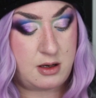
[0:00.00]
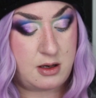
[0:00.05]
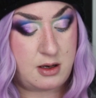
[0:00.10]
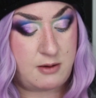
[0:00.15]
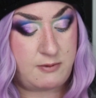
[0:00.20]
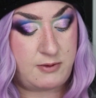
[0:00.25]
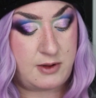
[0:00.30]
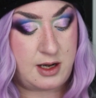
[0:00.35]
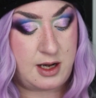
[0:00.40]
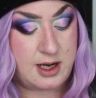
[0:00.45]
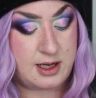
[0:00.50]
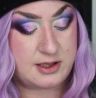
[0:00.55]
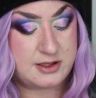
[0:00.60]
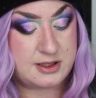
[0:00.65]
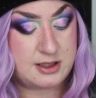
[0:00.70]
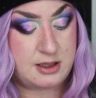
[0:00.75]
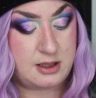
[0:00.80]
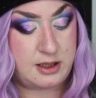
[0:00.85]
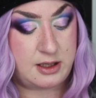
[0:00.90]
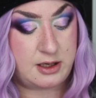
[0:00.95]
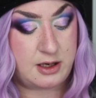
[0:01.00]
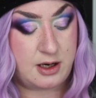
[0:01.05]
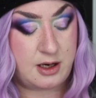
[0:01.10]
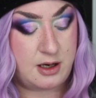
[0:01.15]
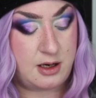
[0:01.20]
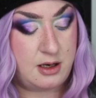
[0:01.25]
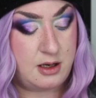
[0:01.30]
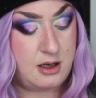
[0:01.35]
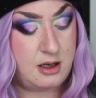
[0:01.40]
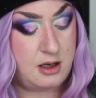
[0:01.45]
of the NYX
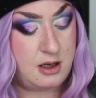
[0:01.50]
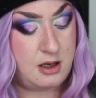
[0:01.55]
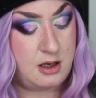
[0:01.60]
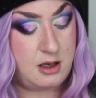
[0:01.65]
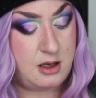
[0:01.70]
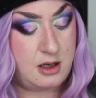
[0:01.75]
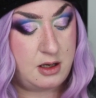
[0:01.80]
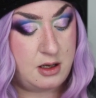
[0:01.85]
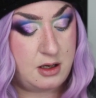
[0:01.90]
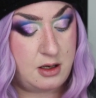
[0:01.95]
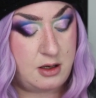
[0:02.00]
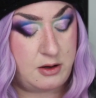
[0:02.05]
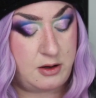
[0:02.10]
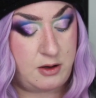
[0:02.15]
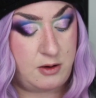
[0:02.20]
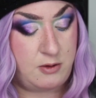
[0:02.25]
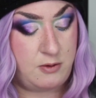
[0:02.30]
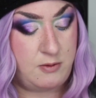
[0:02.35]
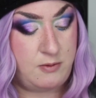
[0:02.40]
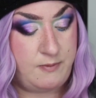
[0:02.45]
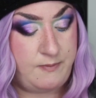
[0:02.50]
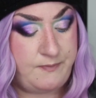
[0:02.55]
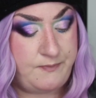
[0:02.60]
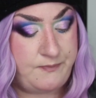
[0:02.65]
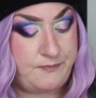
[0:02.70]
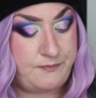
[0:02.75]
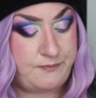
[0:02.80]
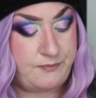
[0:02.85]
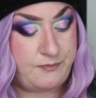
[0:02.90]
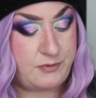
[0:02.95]
glitter glue.
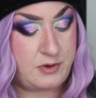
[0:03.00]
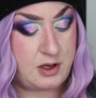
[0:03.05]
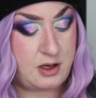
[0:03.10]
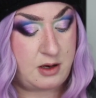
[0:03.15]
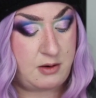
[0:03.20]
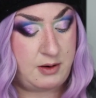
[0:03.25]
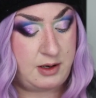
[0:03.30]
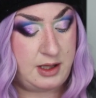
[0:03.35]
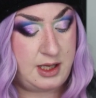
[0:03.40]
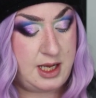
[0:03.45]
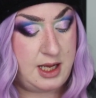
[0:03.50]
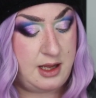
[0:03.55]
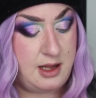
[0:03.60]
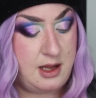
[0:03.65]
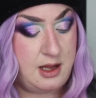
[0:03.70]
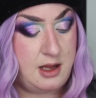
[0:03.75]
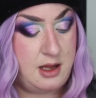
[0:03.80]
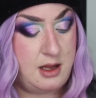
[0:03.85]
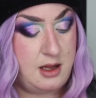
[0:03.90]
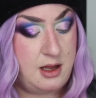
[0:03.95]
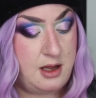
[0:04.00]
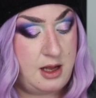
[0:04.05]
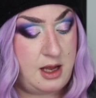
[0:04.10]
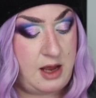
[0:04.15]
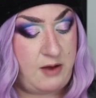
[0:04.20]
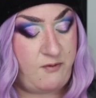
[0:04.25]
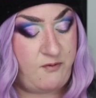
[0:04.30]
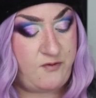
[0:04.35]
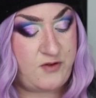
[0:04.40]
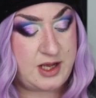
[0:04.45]
Really,
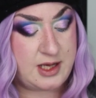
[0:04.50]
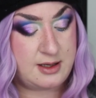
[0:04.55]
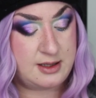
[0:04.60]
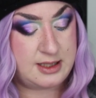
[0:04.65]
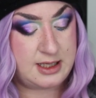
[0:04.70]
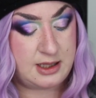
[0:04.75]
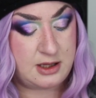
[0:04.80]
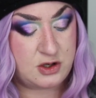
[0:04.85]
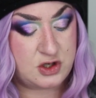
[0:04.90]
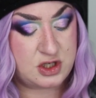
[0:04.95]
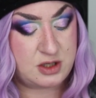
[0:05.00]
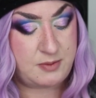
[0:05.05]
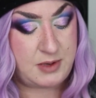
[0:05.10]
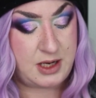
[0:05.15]
it feels like there should